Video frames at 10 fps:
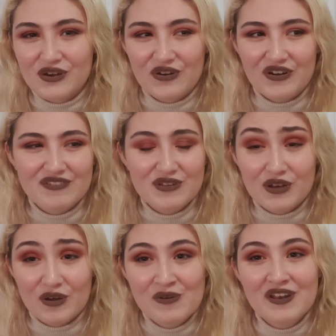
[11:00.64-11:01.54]
or if you
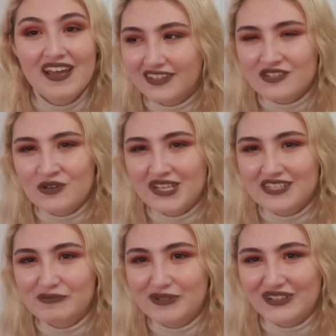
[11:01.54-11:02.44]
don't. There's no
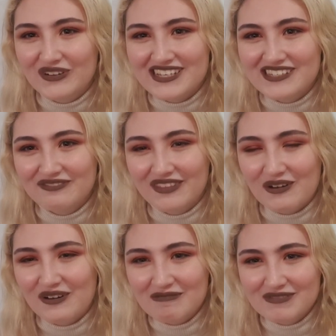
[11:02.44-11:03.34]
need to be aggressive
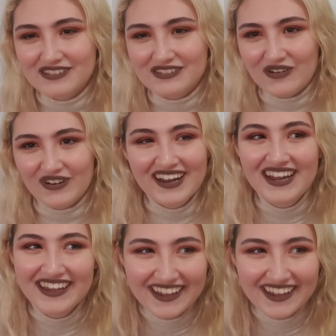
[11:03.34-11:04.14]
though, I'm sorry.